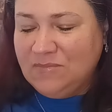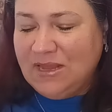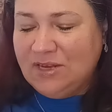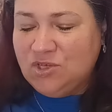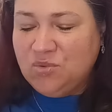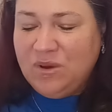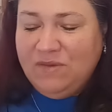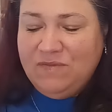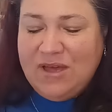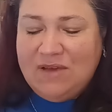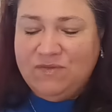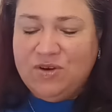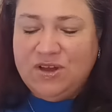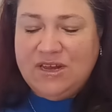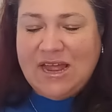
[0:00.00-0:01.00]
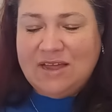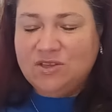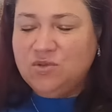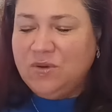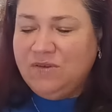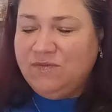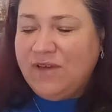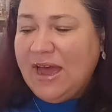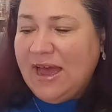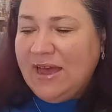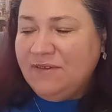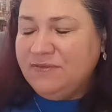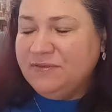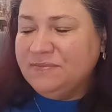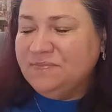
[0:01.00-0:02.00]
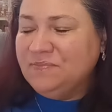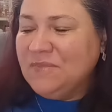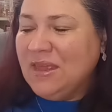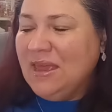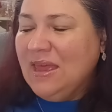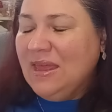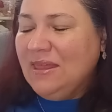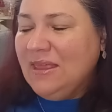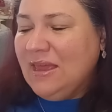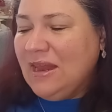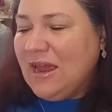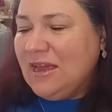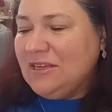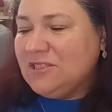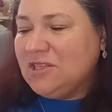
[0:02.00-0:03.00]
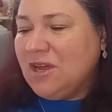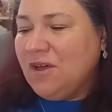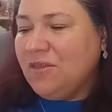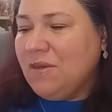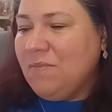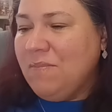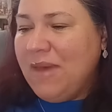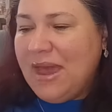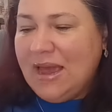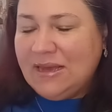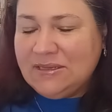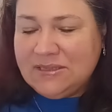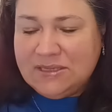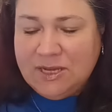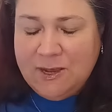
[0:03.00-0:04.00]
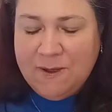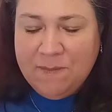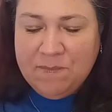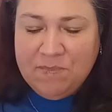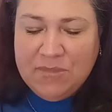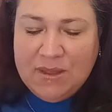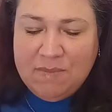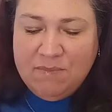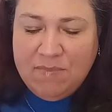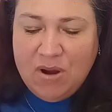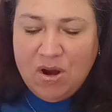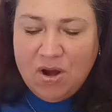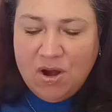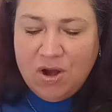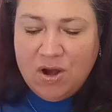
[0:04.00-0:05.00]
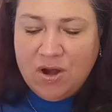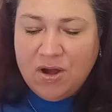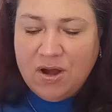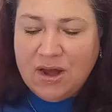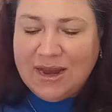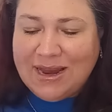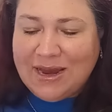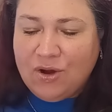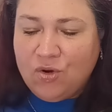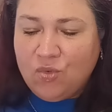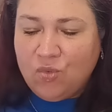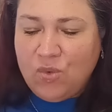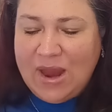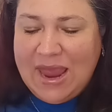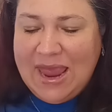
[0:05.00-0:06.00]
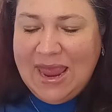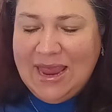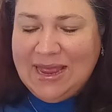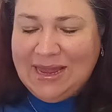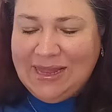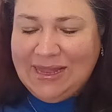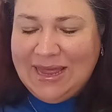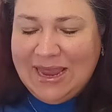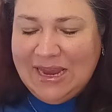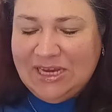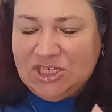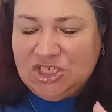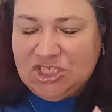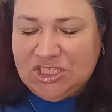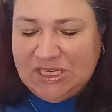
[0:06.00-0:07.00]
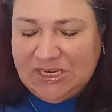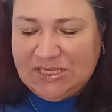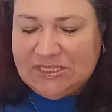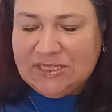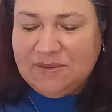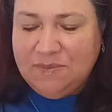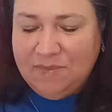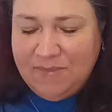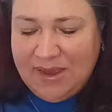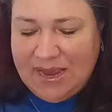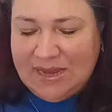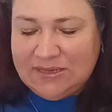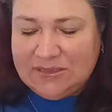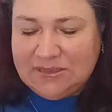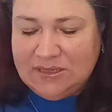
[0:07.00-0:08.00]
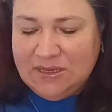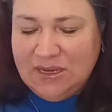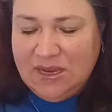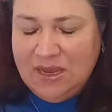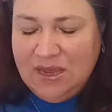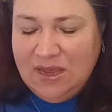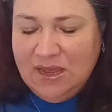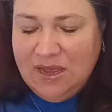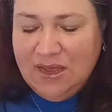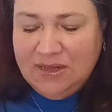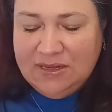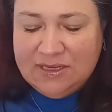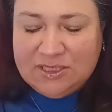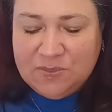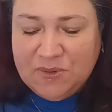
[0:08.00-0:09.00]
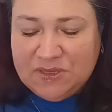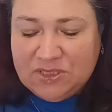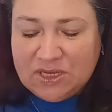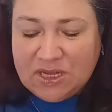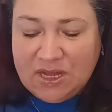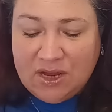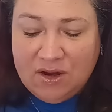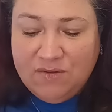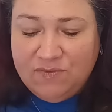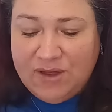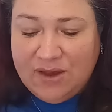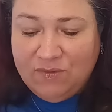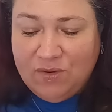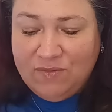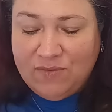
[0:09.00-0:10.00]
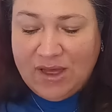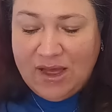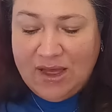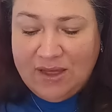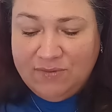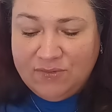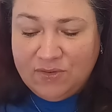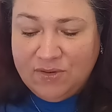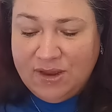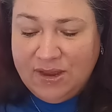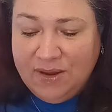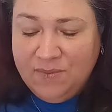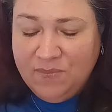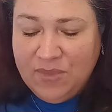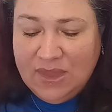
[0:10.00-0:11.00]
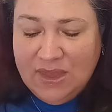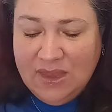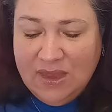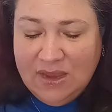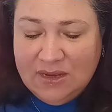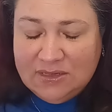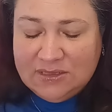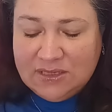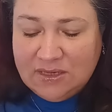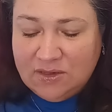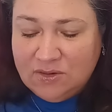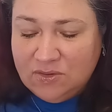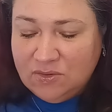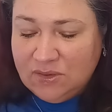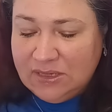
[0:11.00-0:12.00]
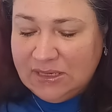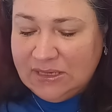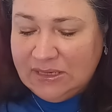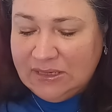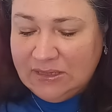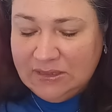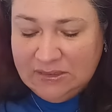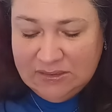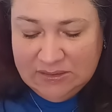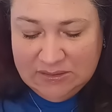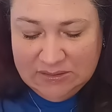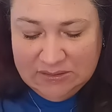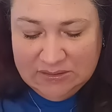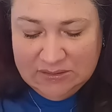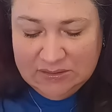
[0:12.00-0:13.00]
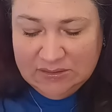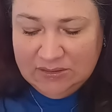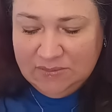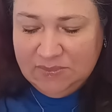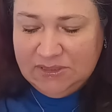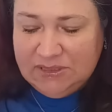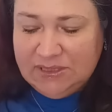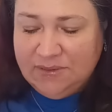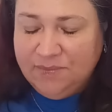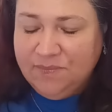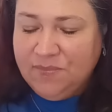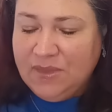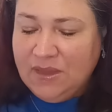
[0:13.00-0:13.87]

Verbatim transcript: Get 25 for $1.25. Then I saw the mask bar gray clay sheet mask. This is supposed to clarify and revive, okay? So, uh, let me see.